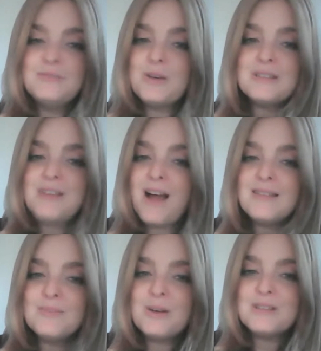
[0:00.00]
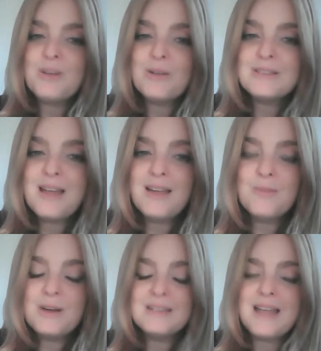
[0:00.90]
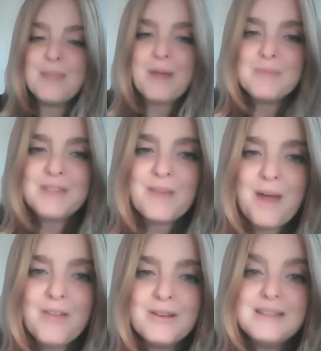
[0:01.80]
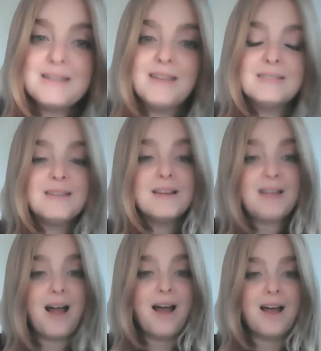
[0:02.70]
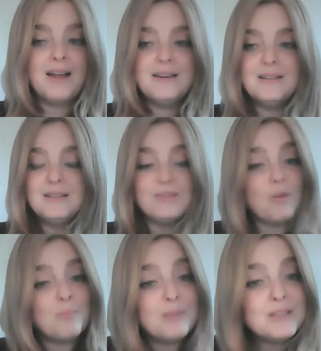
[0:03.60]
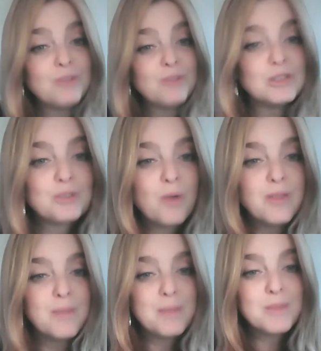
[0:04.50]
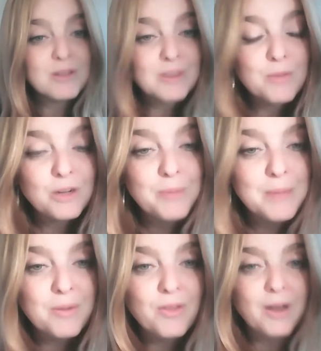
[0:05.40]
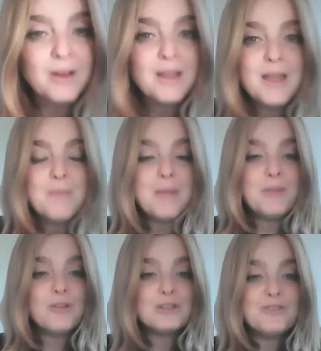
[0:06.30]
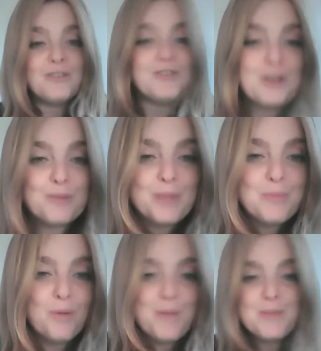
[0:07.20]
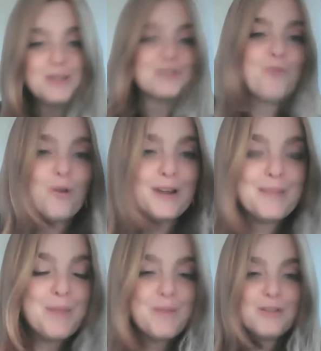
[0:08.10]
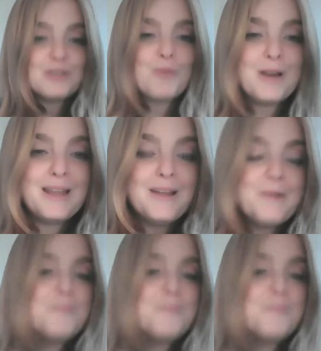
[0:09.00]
what does God, what does Noah say? What does Abraham say rather? He says, God, don't please don't destroy them. Maybe there's some good people there. Maybe there's 50 good people. Maybe there's 40. Maybe there's 20